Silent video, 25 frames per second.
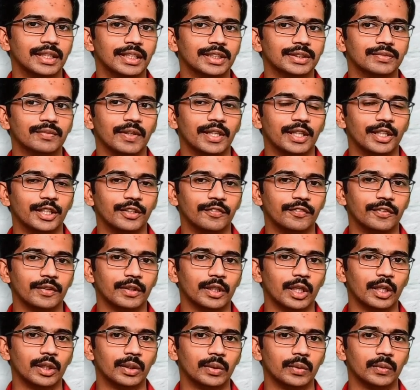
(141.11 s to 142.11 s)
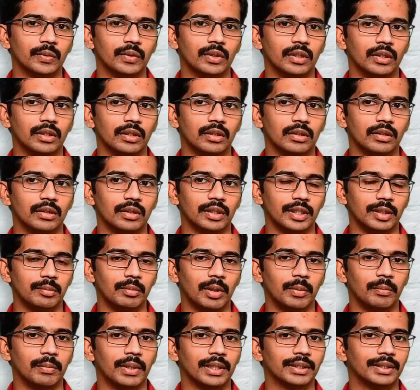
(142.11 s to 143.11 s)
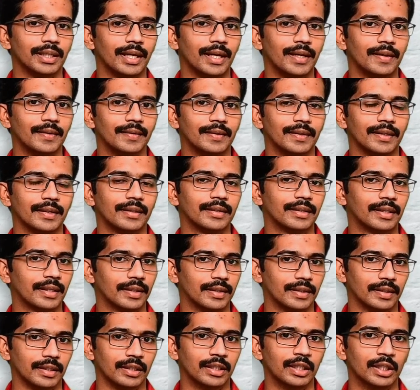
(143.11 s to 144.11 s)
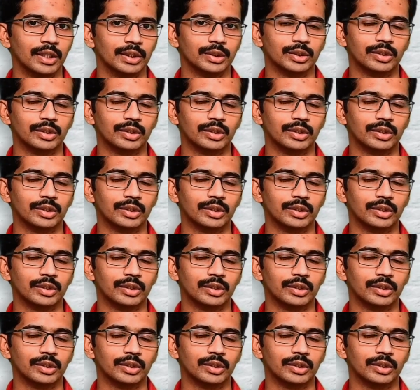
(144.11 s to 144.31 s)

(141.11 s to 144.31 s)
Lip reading: it is very difficult to remember the entire content.